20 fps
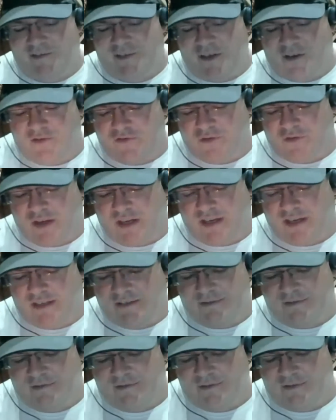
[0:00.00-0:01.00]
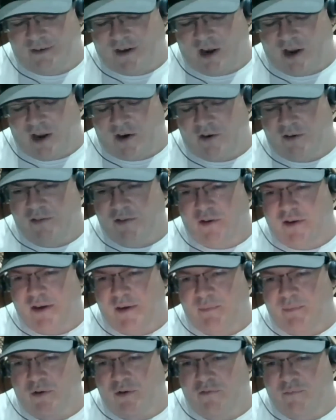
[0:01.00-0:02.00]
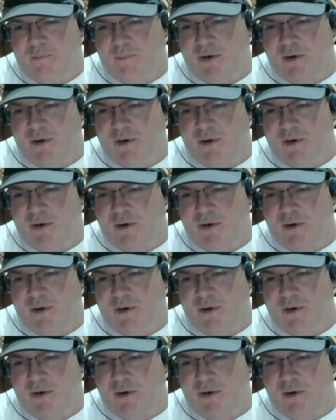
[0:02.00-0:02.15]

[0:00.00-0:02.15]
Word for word: you know, drinking 130 proof